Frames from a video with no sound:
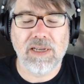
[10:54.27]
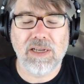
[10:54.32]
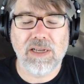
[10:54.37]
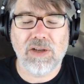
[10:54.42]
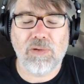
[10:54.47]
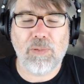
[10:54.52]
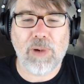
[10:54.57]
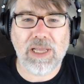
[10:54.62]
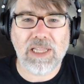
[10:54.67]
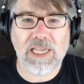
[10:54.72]

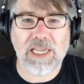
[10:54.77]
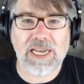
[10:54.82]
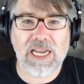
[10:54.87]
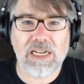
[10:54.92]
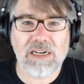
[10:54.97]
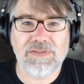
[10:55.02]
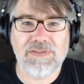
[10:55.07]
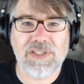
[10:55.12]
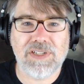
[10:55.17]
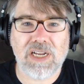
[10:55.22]
well
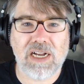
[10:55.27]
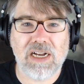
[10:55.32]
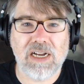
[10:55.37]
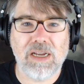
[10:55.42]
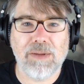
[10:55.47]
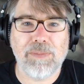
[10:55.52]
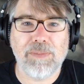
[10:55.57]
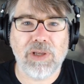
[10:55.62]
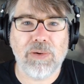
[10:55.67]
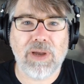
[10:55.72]
ahead of
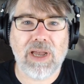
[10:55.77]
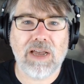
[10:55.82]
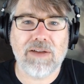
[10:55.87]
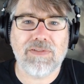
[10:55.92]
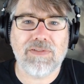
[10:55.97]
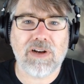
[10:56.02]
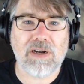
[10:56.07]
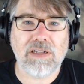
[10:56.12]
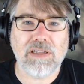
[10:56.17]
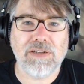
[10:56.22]
time. You
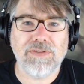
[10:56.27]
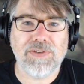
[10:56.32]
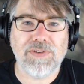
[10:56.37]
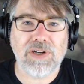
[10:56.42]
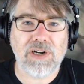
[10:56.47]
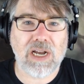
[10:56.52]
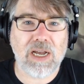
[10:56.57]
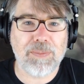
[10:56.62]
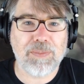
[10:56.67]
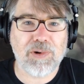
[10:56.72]
have all of
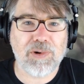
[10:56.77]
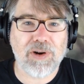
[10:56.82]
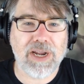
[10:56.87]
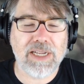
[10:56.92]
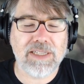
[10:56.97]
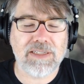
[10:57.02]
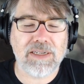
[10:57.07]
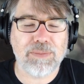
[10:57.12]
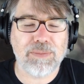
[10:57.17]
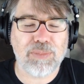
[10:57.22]
your
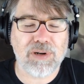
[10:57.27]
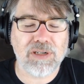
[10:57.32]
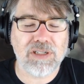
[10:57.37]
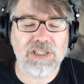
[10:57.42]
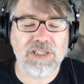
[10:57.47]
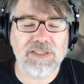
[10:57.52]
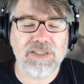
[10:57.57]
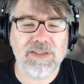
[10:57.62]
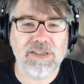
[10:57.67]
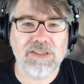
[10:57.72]
upgrades and
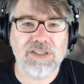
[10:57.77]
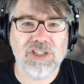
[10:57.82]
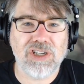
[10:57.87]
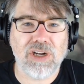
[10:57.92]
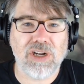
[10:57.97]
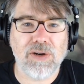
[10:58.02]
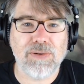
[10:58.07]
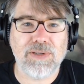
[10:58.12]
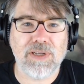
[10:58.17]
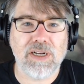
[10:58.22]
purchases
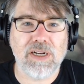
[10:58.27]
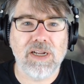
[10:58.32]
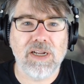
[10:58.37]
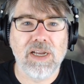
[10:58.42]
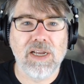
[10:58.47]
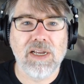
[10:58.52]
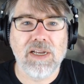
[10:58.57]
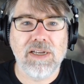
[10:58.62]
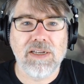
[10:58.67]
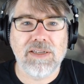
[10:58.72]
chosen,
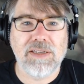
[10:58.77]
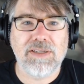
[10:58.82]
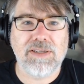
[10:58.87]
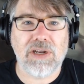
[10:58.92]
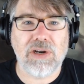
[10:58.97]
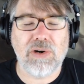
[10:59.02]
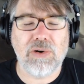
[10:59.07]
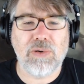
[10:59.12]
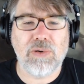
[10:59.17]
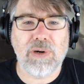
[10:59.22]

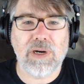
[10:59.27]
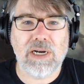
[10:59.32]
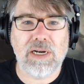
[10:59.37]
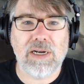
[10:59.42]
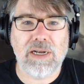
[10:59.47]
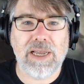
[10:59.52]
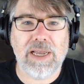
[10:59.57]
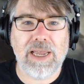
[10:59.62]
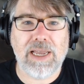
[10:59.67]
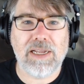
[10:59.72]
so
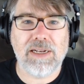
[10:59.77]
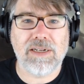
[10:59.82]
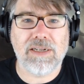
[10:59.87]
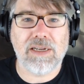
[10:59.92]
and